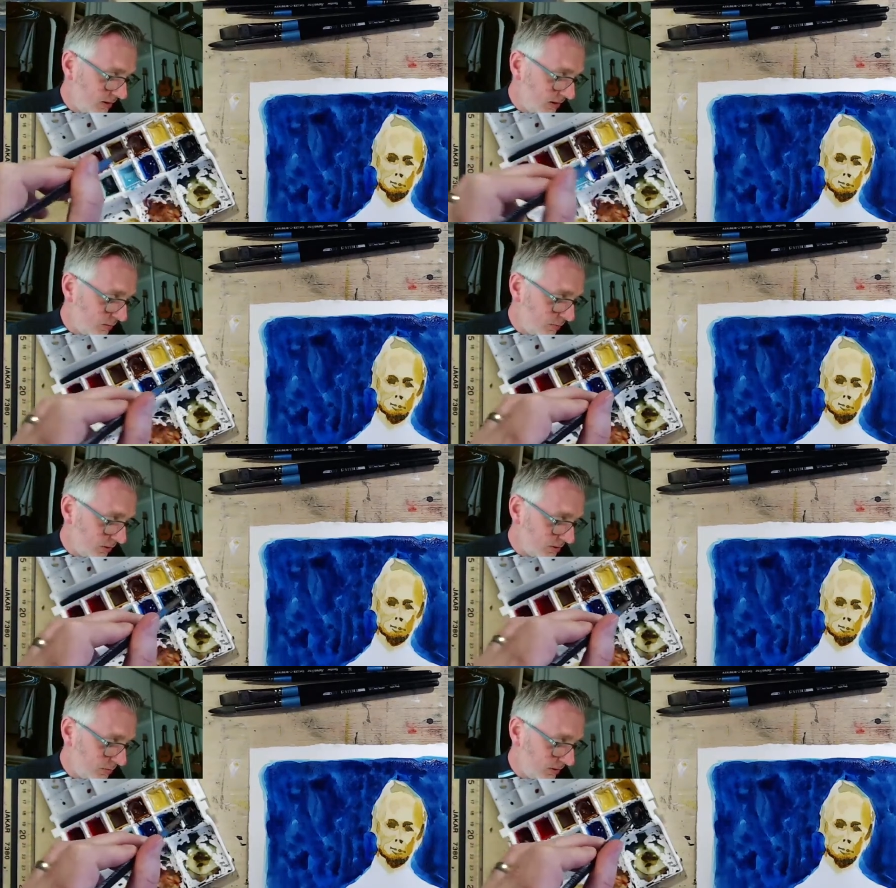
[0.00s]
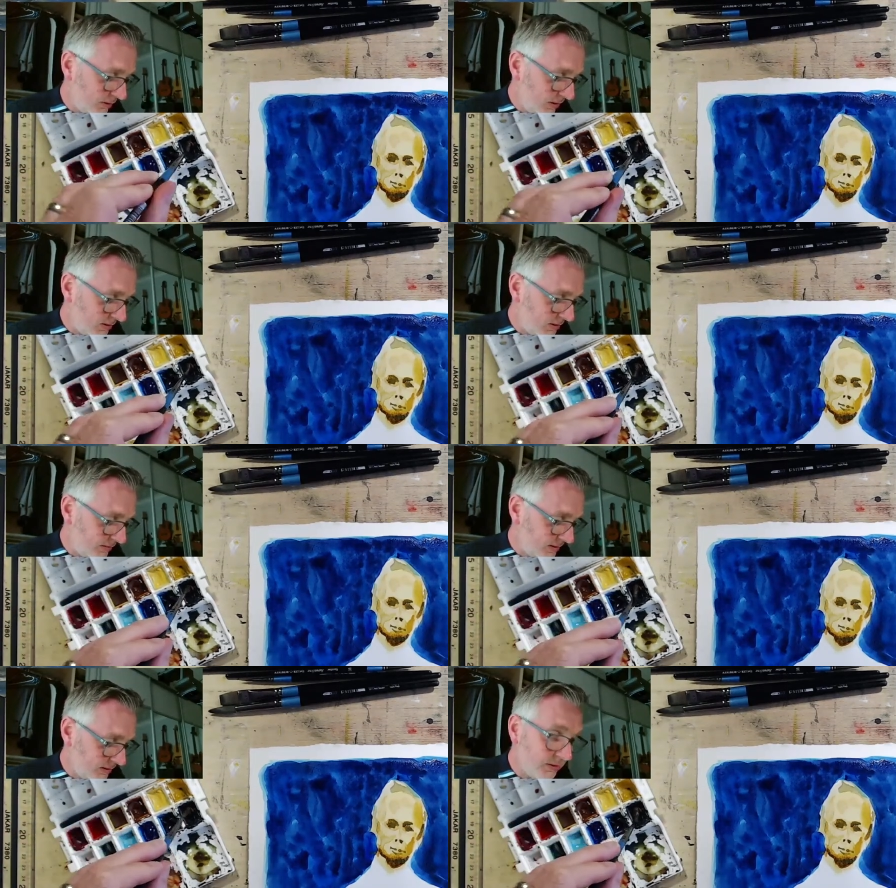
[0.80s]
Speaker 1: and possibly the rest of
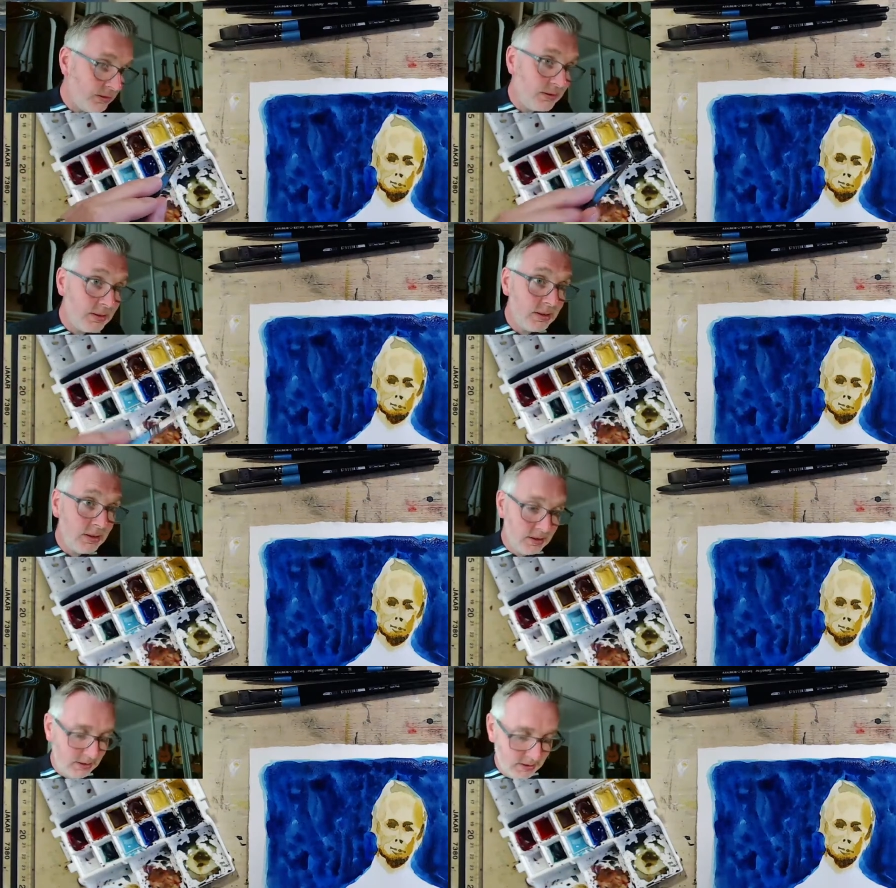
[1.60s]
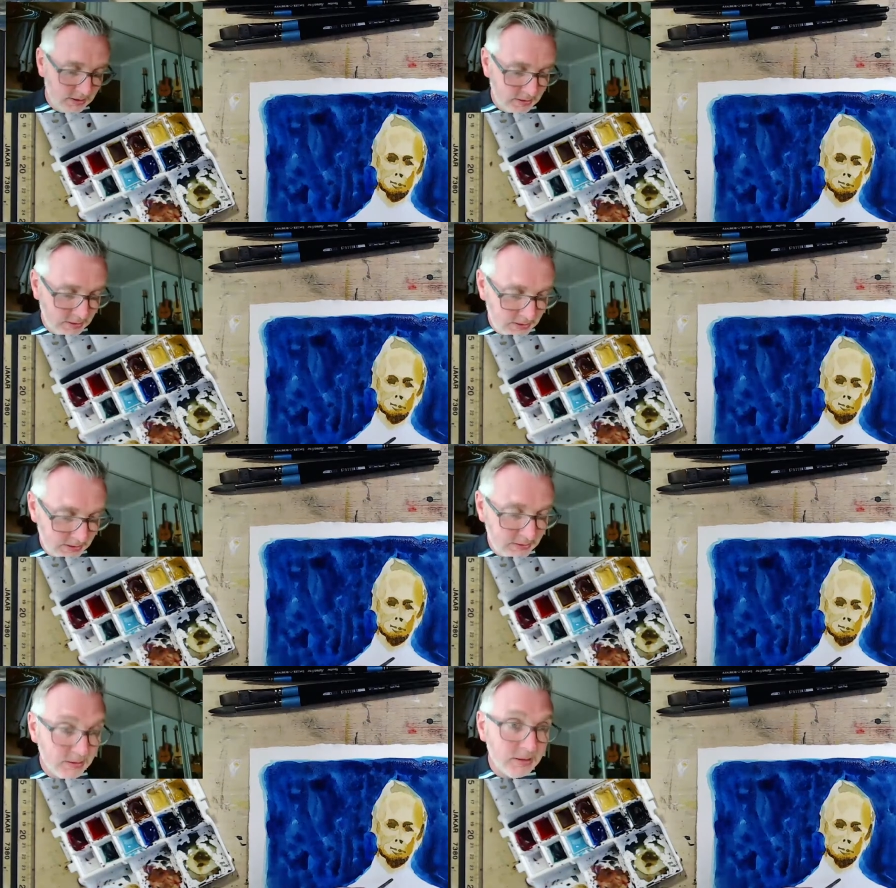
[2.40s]
his suits. So let's
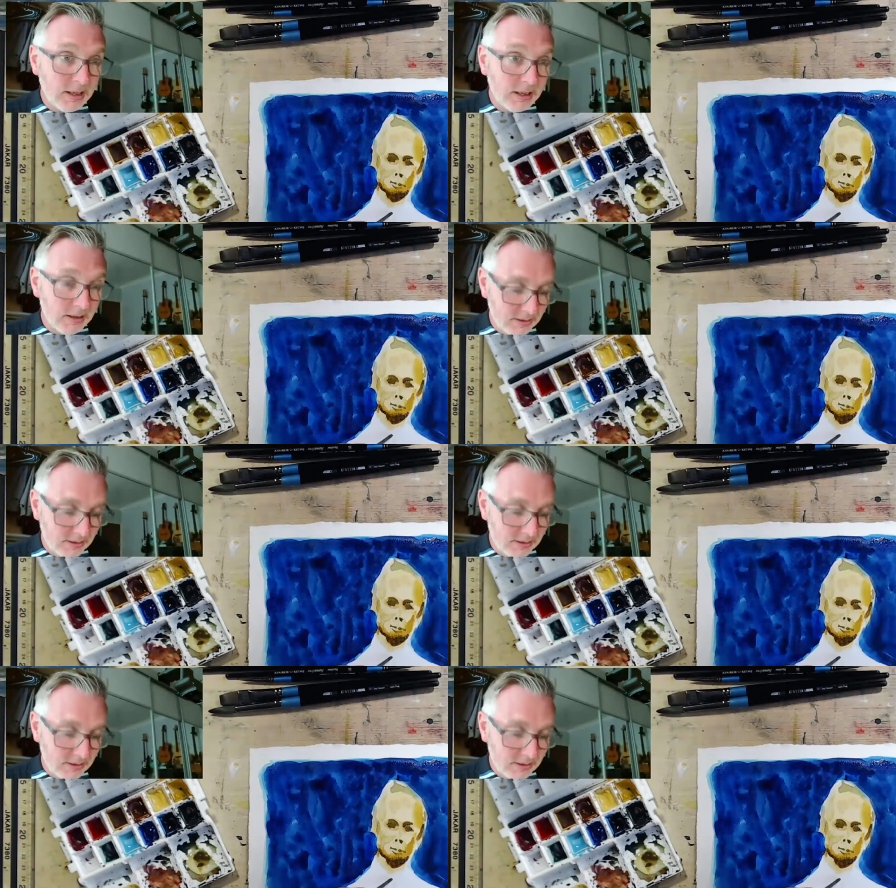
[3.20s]
do that.